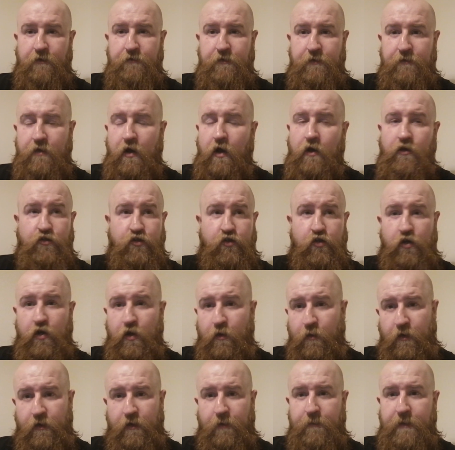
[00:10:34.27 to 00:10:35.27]
If you've got a
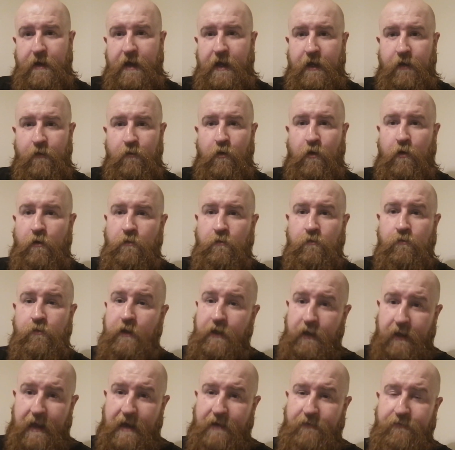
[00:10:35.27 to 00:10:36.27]
screw on the payroll,
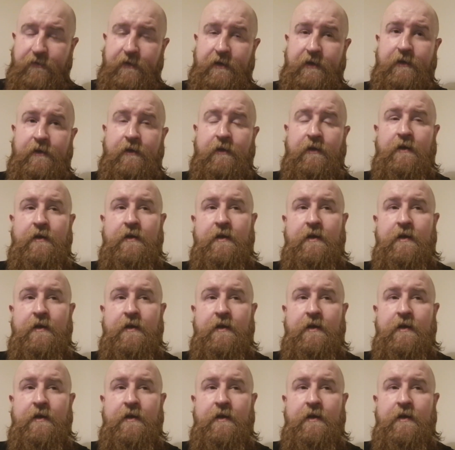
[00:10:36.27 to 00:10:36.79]
you're laughing.